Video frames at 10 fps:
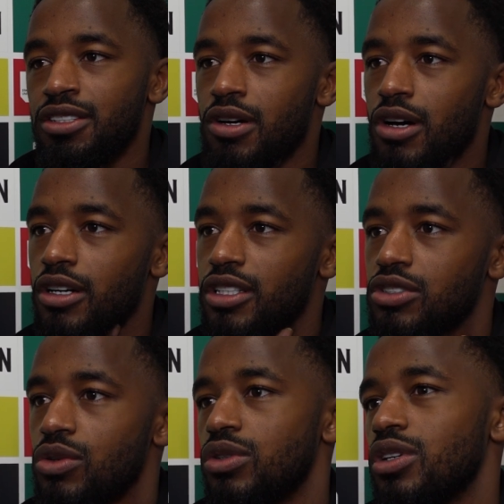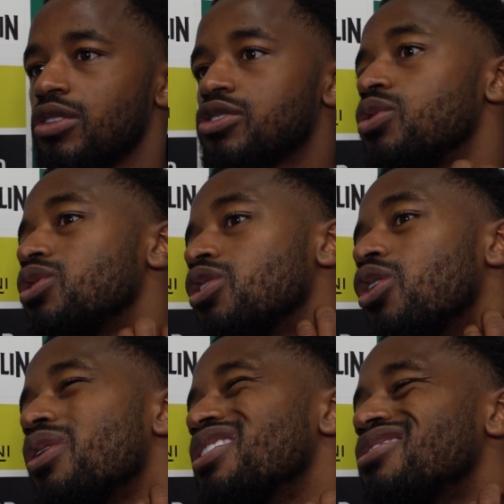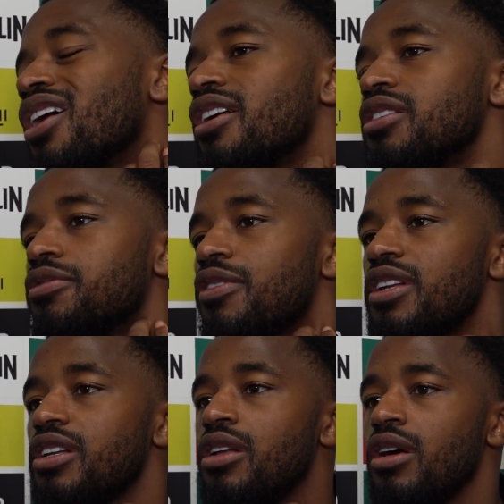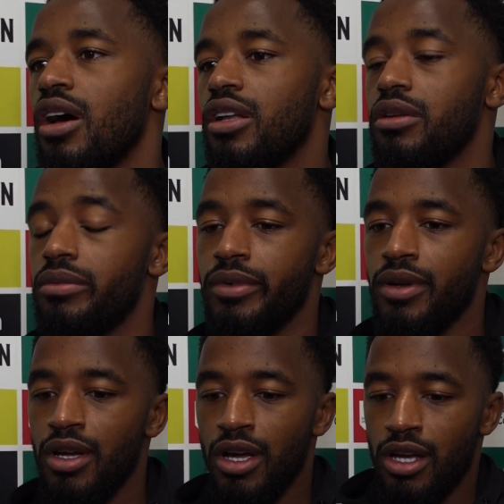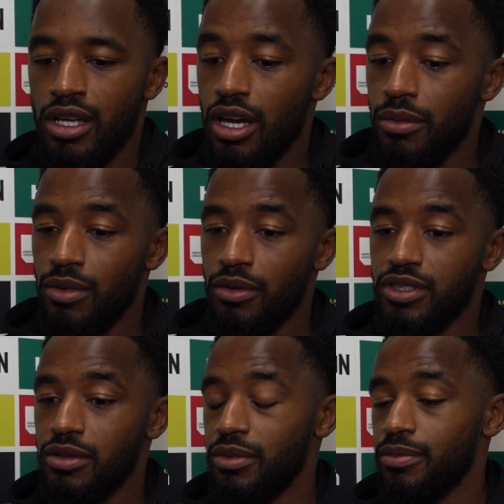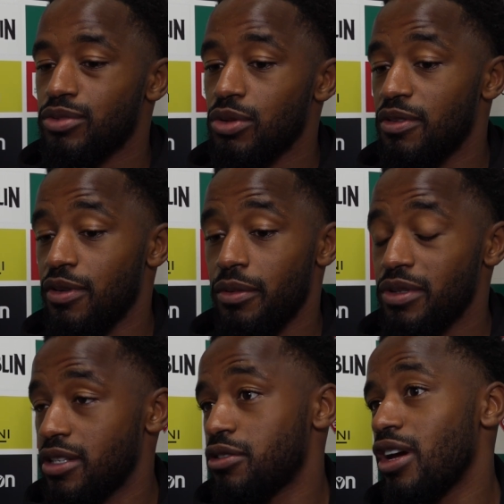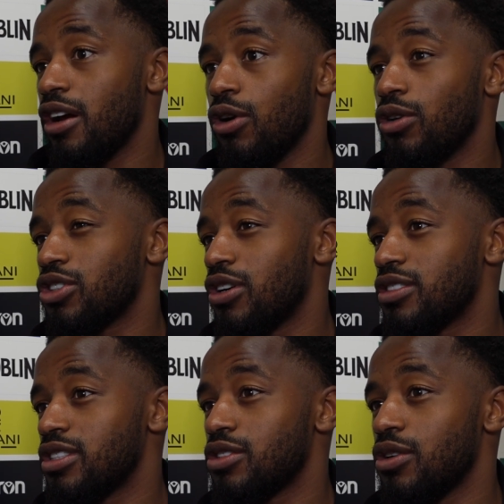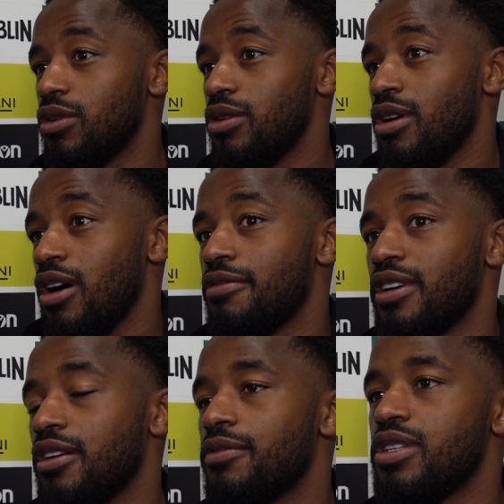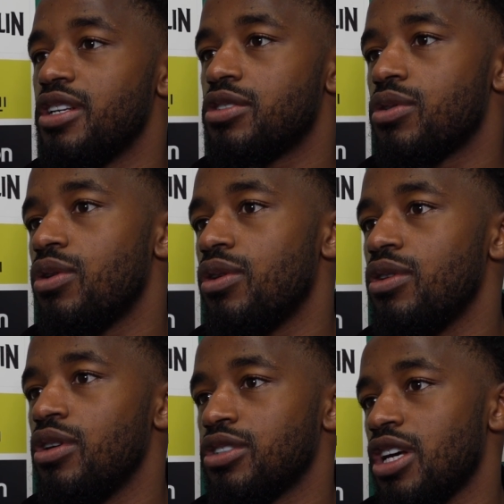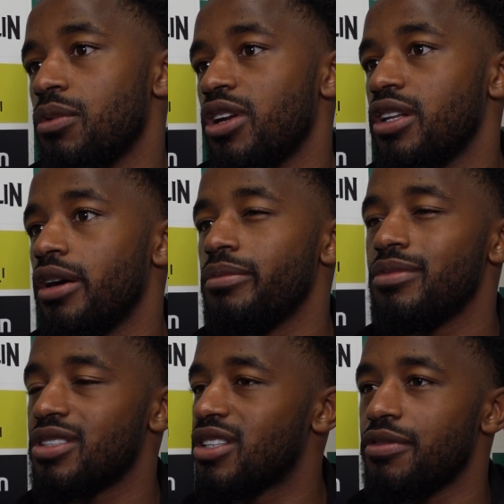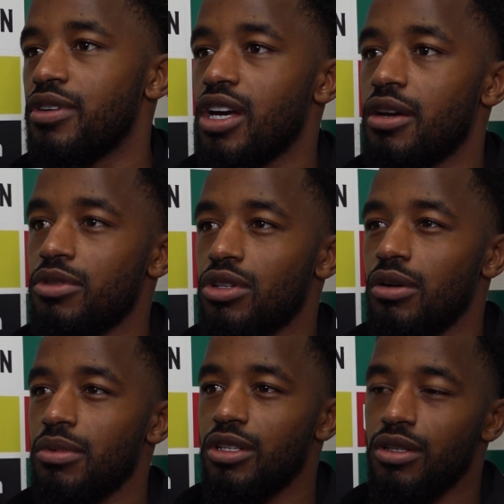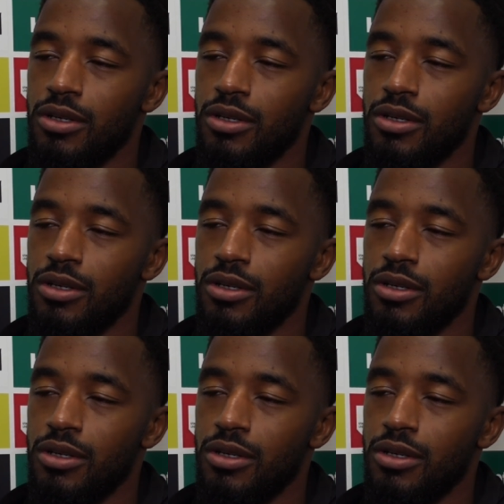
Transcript: they scored a goal and kind of defended, and yeah, obviously, to be fair, we did create a lot of chances, so I think if we did score, take one of them, it's a different game, do you know what I mean?